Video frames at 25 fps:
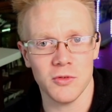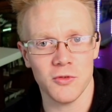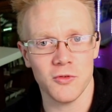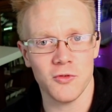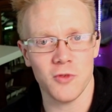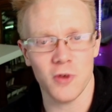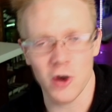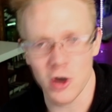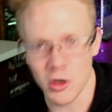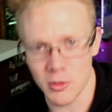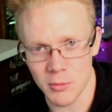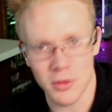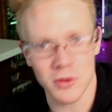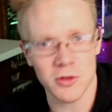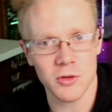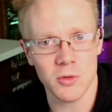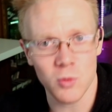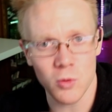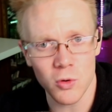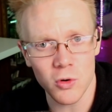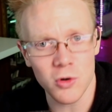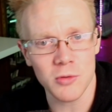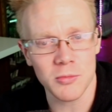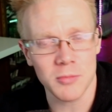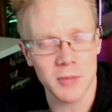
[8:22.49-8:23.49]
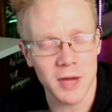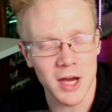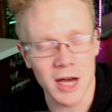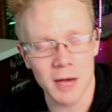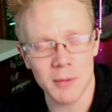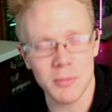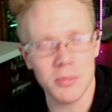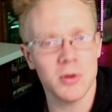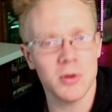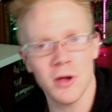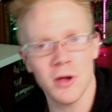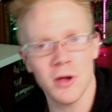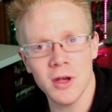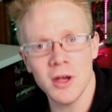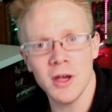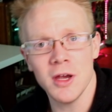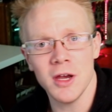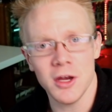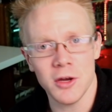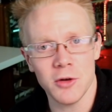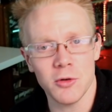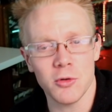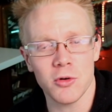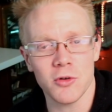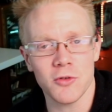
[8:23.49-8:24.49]
farm on the world map
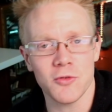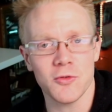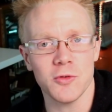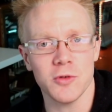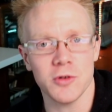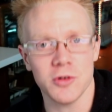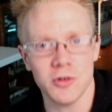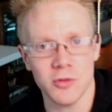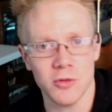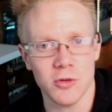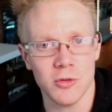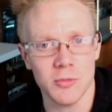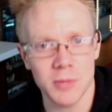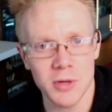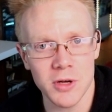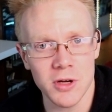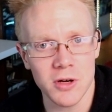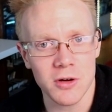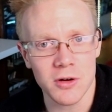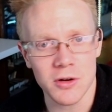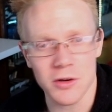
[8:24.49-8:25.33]
in order for it to appear.